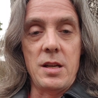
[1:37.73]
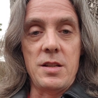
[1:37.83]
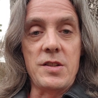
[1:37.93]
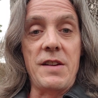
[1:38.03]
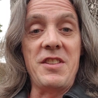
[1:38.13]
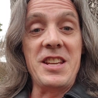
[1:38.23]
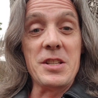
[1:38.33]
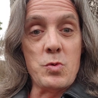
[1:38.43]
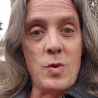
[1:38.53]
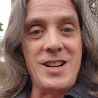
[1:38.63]
So everything
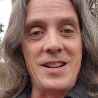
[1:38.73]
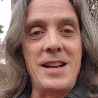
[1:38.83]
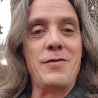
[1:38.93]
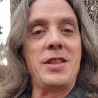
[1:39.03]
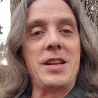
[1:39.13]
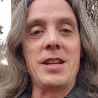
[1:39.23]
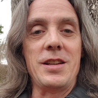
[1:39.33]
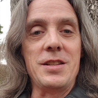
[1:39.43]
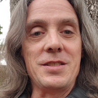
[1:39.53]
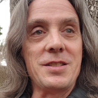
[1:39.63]
is one. Everything
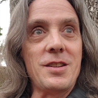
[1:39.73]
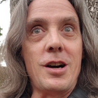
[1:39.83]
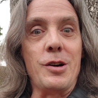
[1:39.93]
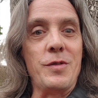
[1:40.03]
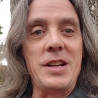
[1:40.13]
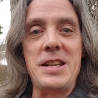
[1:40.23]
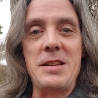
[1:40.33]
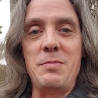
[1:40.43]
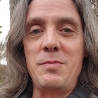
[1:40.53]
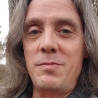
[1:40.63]
is
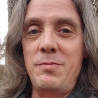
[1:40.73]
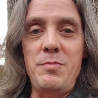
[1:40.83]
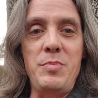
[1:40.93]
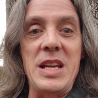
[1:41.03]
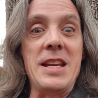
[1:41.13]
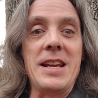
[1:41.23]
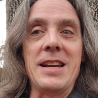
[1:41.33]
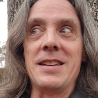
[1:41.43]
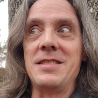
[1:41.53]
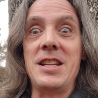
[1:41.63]
already
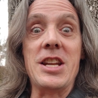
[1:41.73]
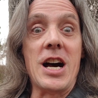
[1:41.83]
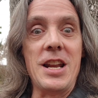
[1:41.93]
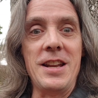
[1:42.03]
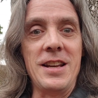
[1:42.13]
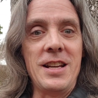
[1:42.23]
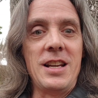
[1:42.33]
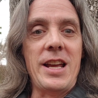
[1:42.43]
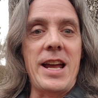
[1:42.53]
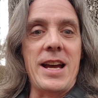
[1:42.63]
being done
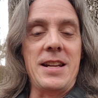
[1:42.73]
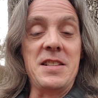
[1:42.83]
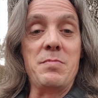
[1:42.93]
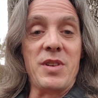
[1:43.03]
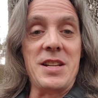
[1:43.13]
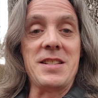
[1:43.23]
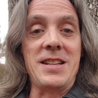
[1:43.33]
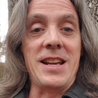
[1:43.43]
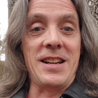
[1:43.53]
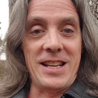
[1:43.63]
and is
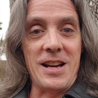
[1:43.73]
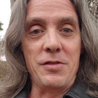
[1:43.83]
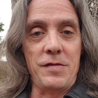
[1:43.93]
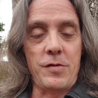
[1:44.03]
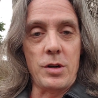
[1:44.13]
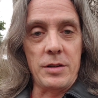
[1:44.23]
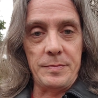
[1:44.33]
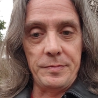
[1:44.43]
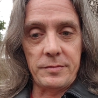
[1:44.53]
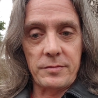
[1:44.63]
present and accounted for.
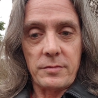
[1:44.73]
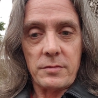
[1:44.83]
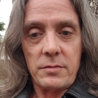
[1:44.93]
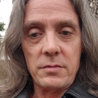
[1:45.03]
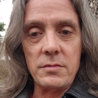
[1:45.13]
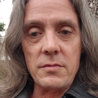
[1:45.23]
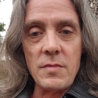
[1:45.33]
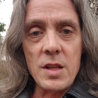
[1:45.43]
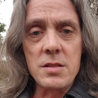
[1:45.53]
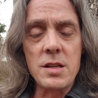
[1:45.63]

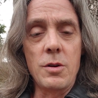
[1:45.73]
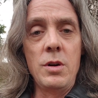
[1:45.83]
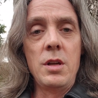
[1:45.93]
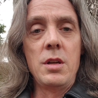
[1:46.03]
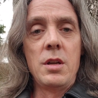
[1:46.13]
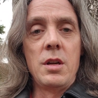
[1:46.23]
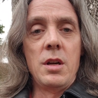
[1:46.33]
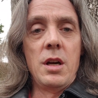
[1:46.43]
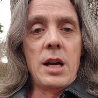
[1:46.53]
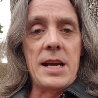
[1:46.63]
So
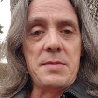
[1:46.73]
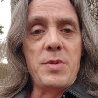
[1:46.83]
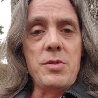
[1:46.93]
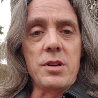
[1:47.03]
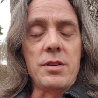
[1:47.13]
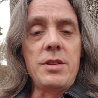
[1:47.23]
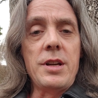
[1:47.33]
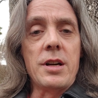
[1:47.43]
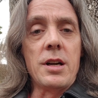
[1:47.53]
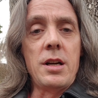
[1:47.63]
I spoke
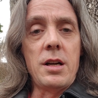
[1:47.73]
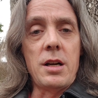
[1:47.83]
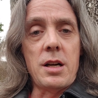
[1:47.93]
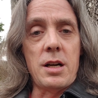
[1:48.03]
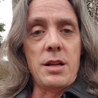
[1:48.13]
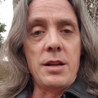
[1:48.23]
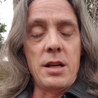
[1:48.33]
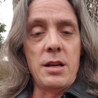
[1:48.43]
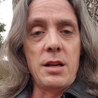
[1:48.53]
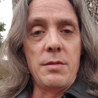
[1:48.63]
earlier on
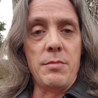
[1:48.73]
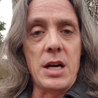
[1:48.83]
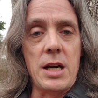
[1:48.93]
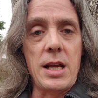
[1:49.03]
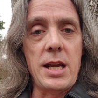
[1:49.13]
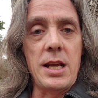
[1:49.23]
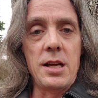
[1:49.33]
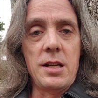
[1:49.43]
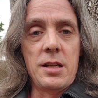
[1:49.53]
my